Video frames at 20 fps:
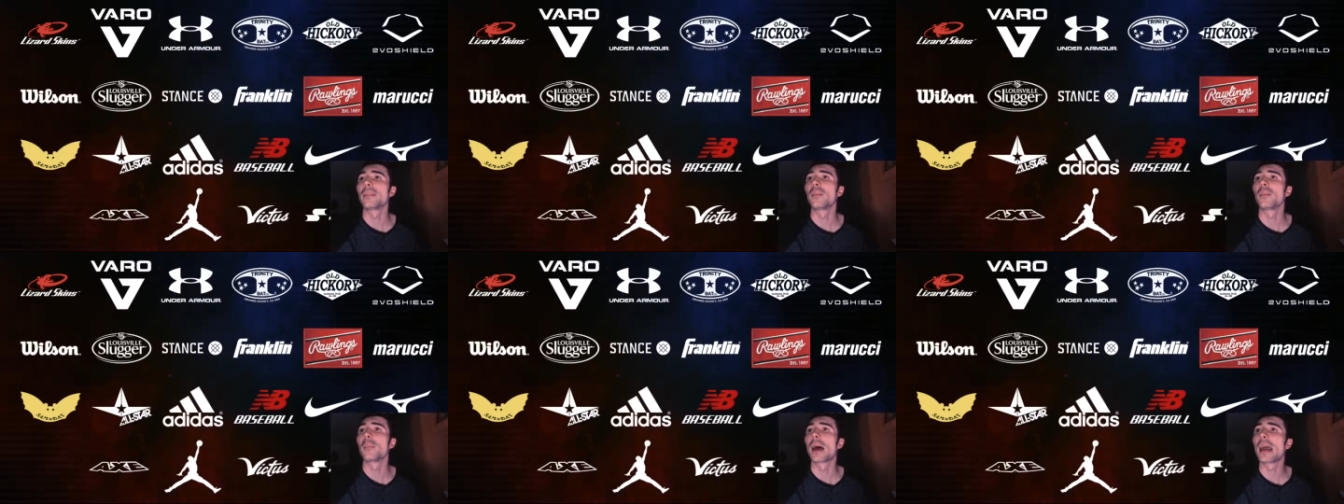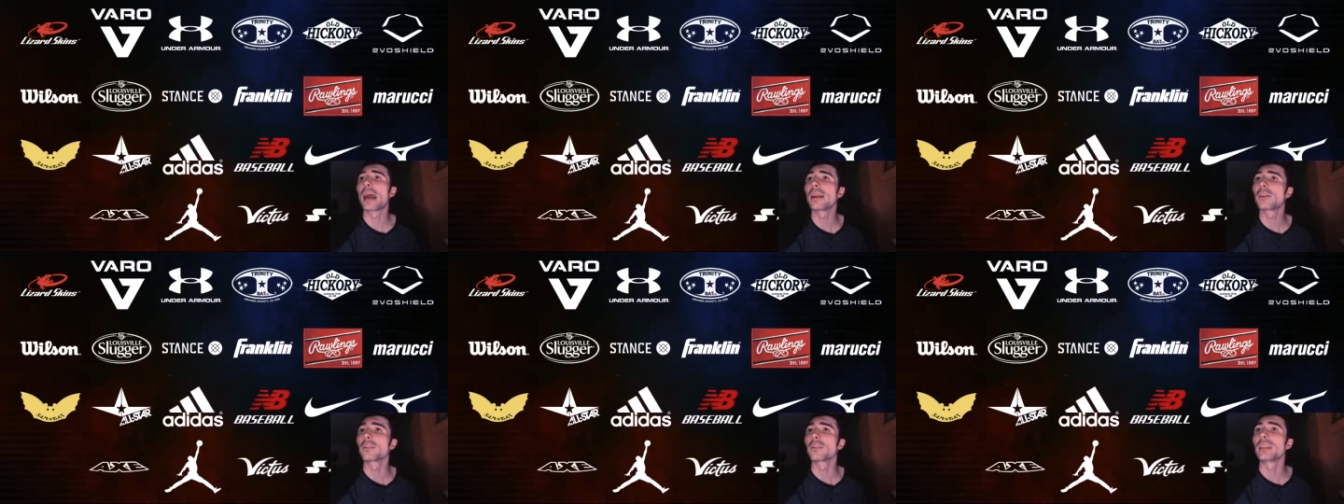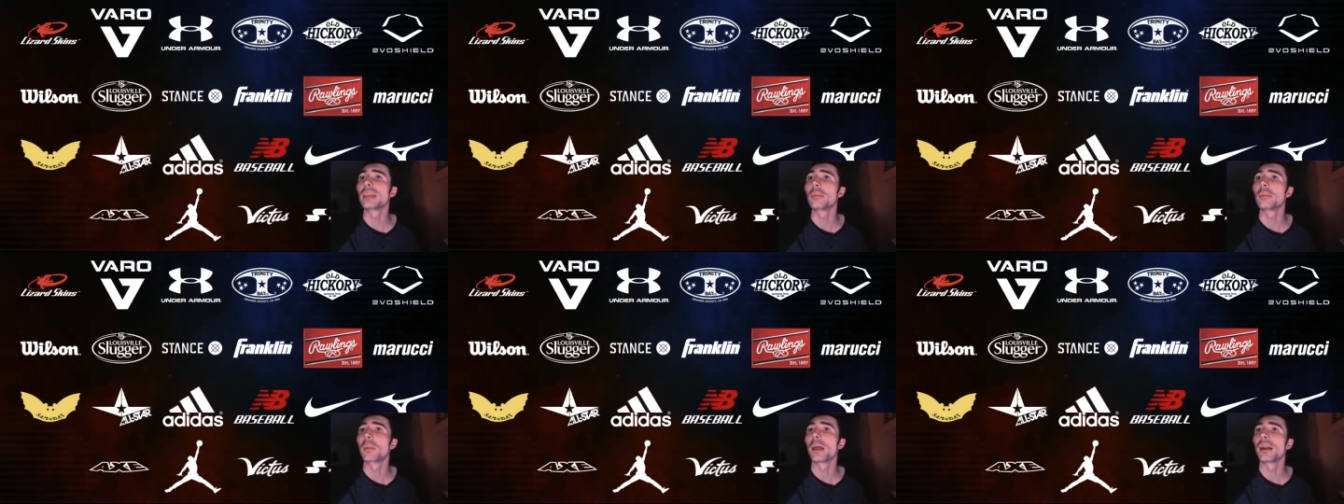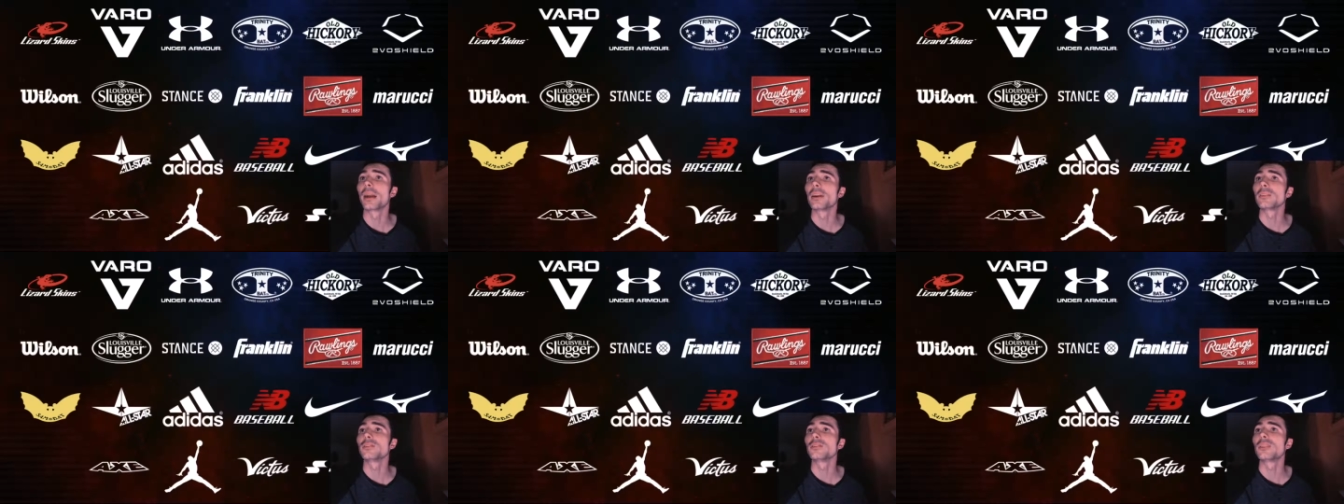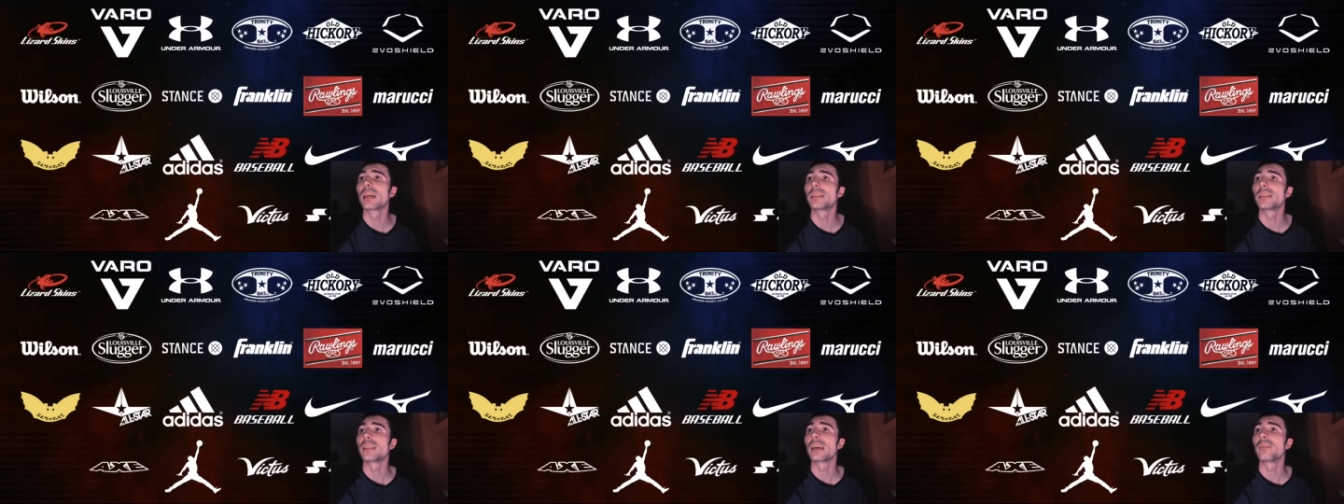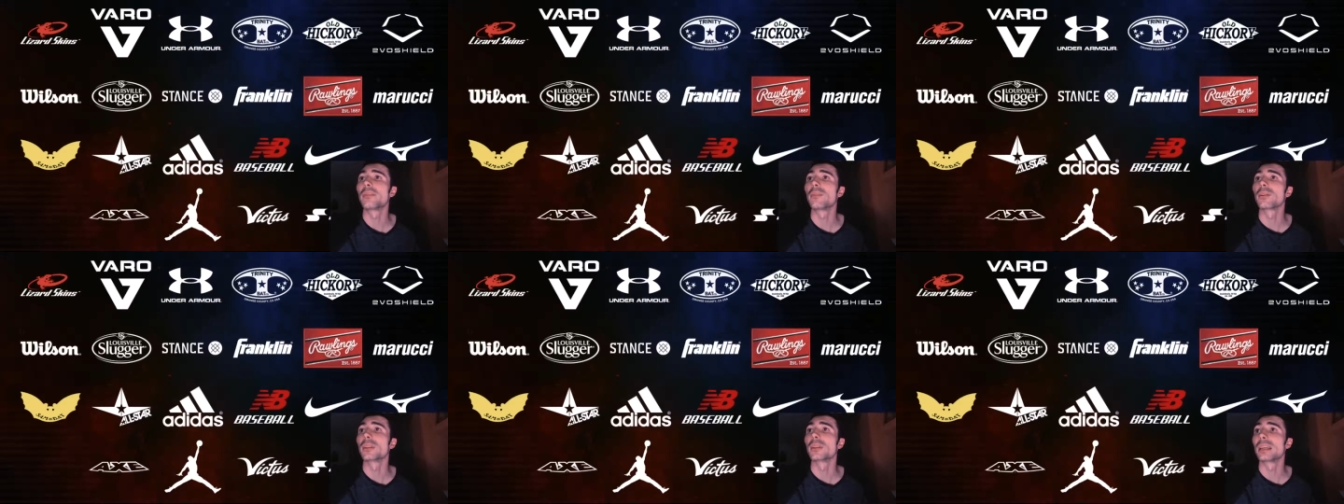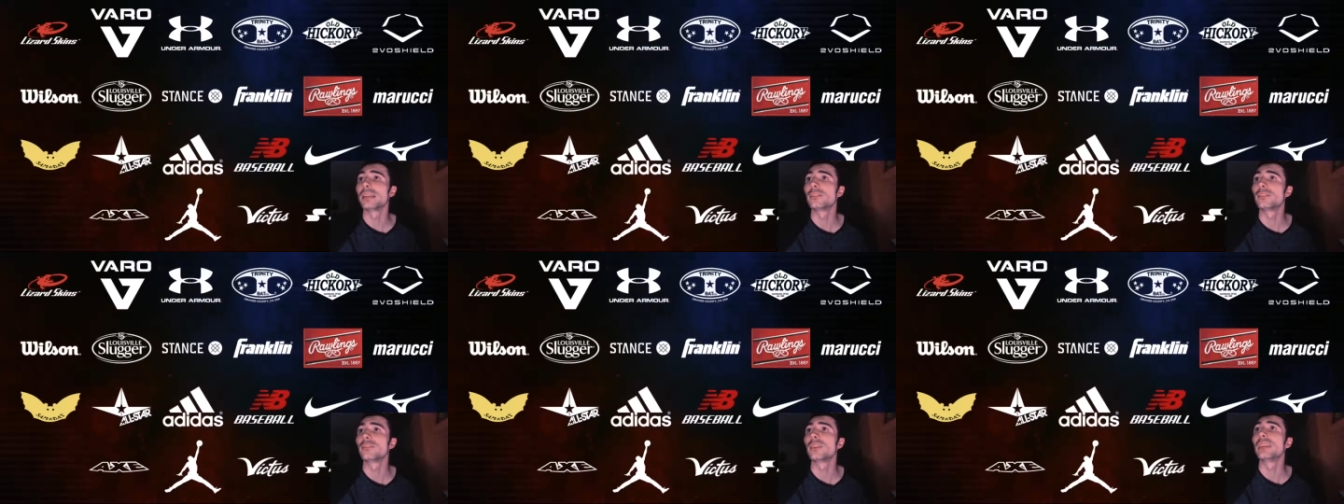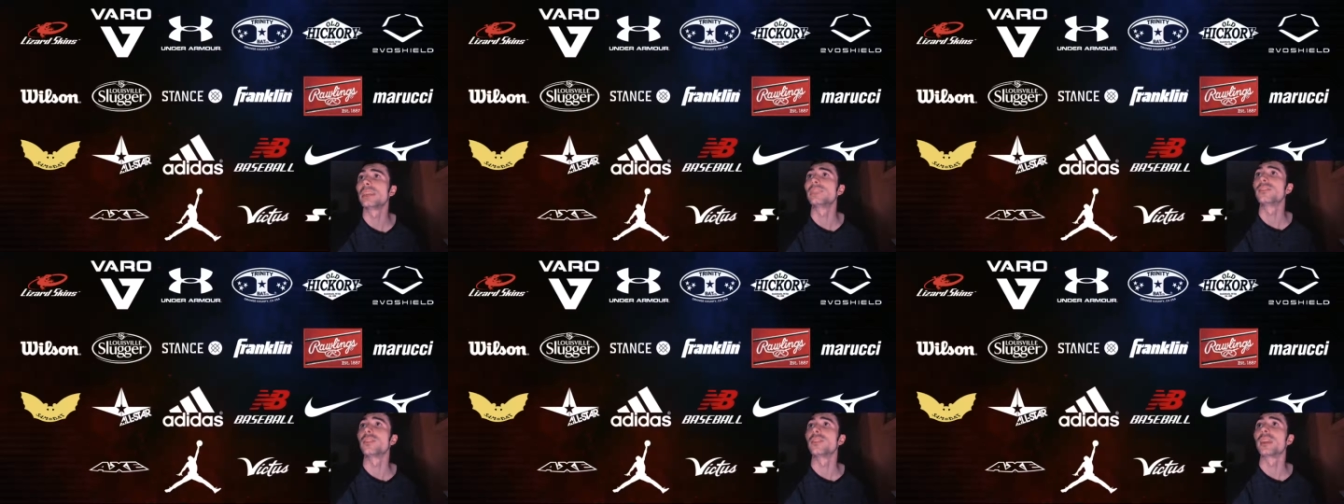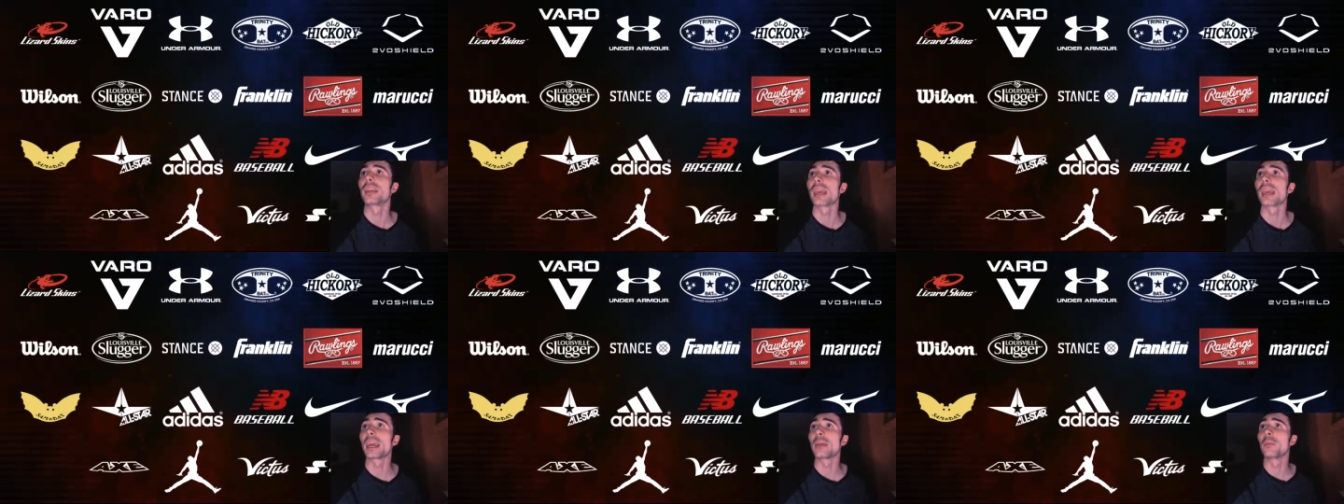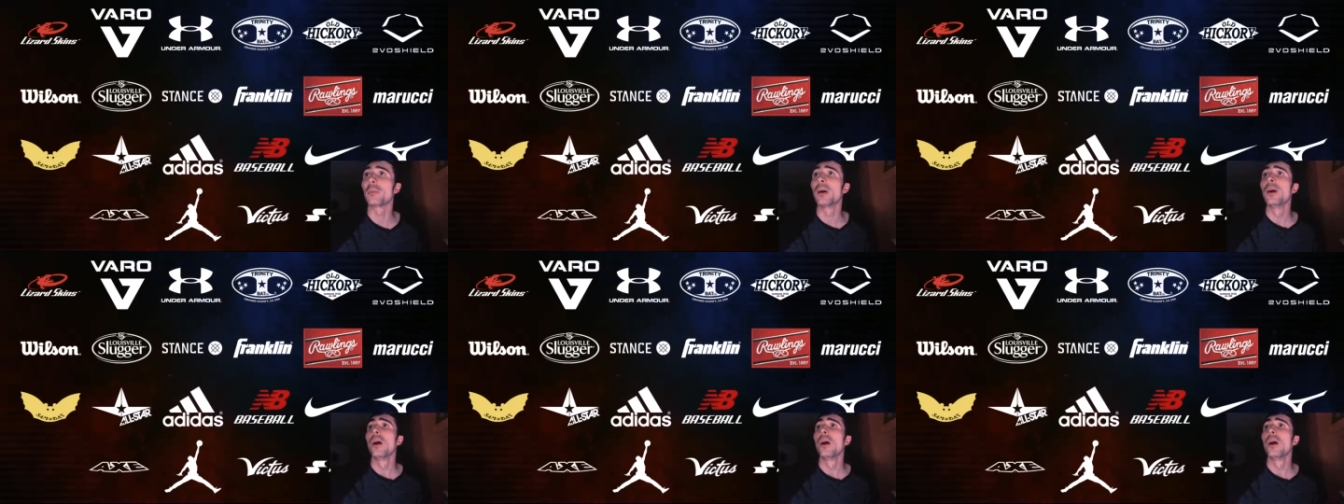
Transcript: minor league players that they've released into the game